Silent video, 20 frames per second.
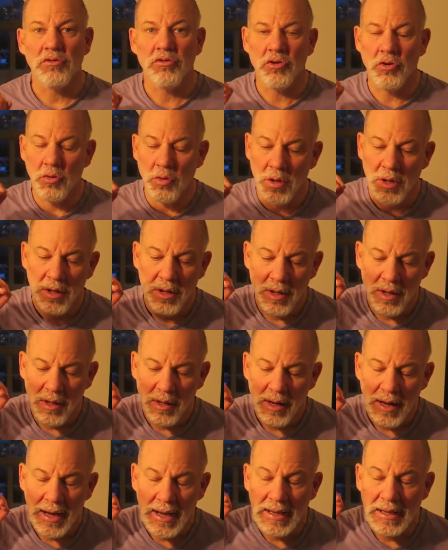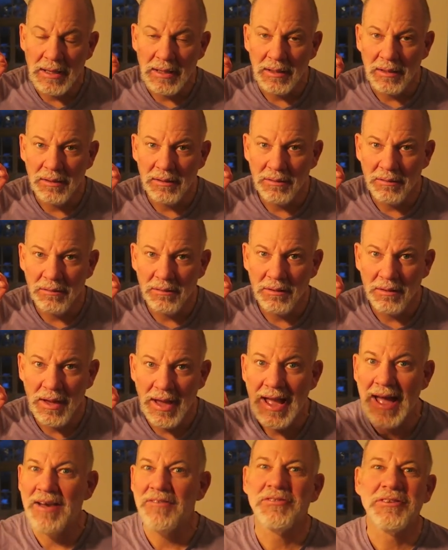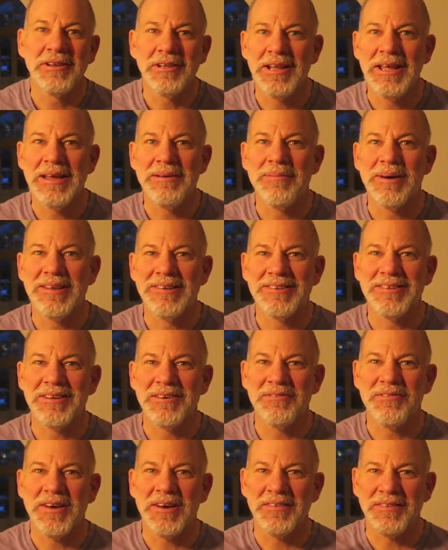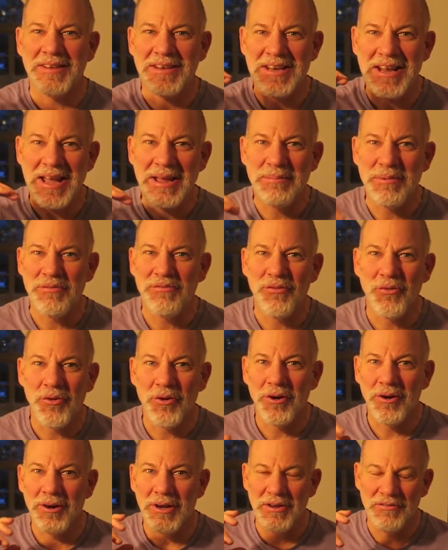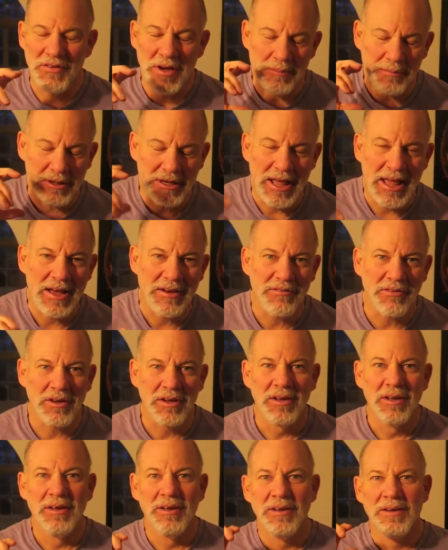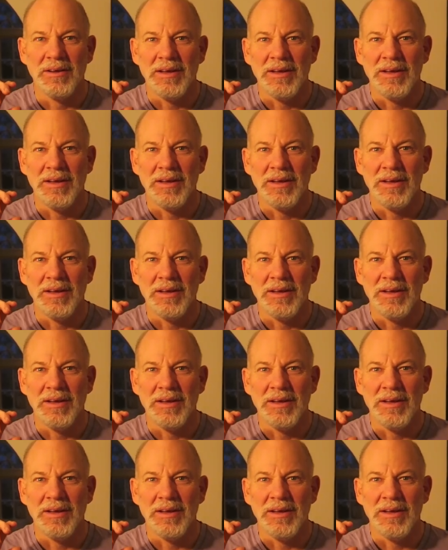So I have to lay my stuff out the night before if I'm going to have